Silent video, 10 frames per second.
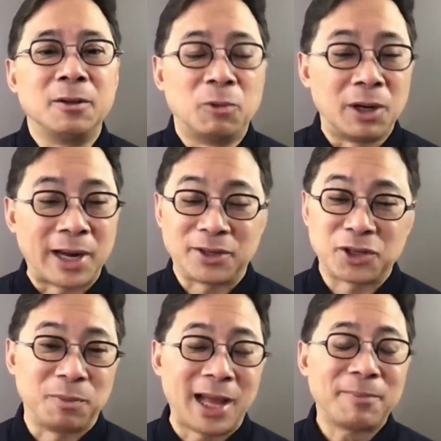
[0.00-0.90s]
Well, right.
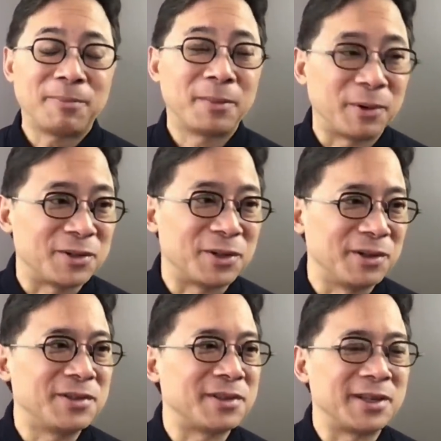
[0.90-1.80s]
So black pepper is, so
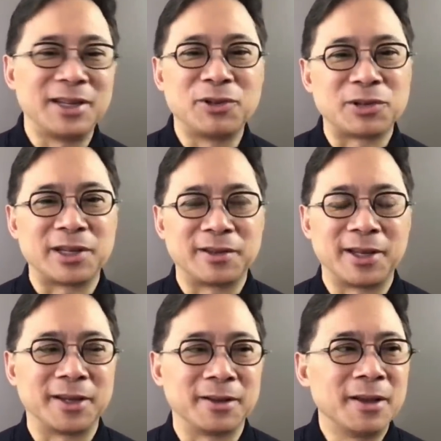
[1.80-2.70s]
this is an interesting
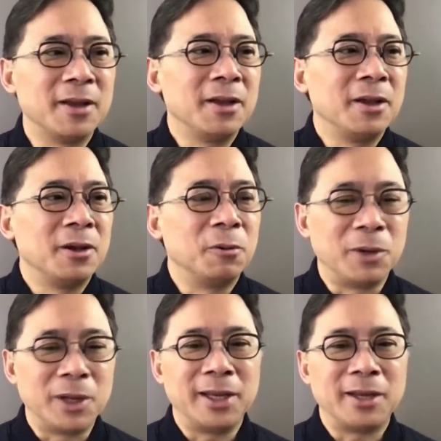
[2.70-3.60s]
thing.
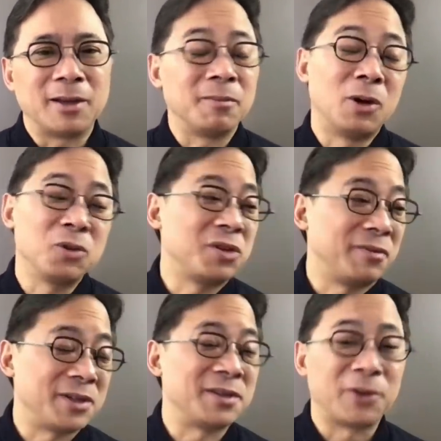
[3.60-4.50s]
We, most
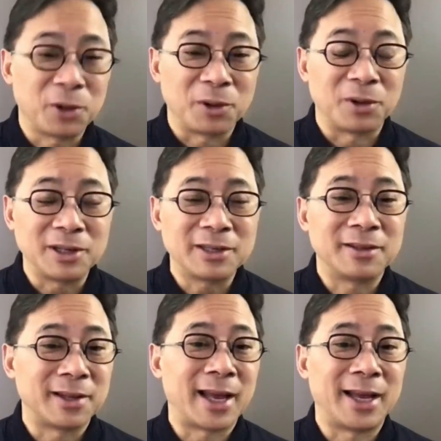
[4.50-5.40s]
of us have heard
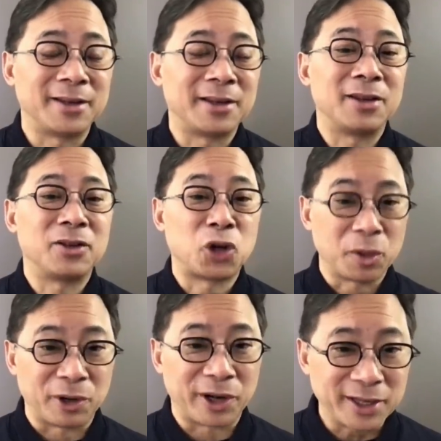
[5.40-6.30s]
that
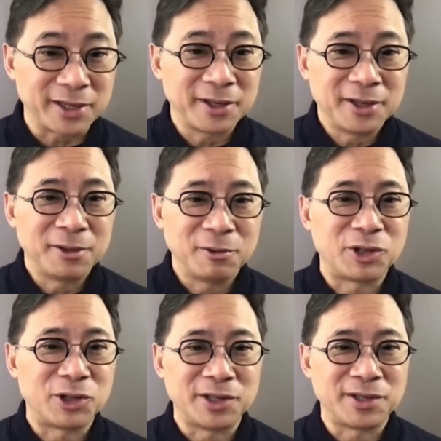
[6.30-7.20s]
turmeric,
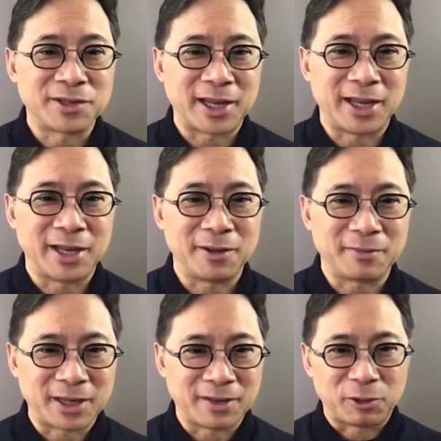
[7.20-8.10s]
which is
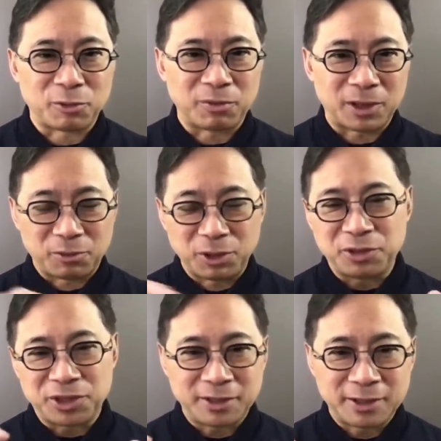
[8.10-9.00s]
a kind of a
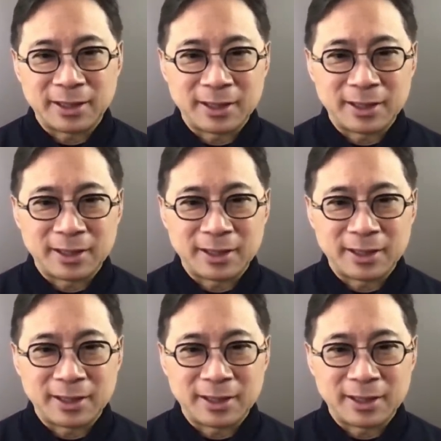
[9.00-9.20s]
root,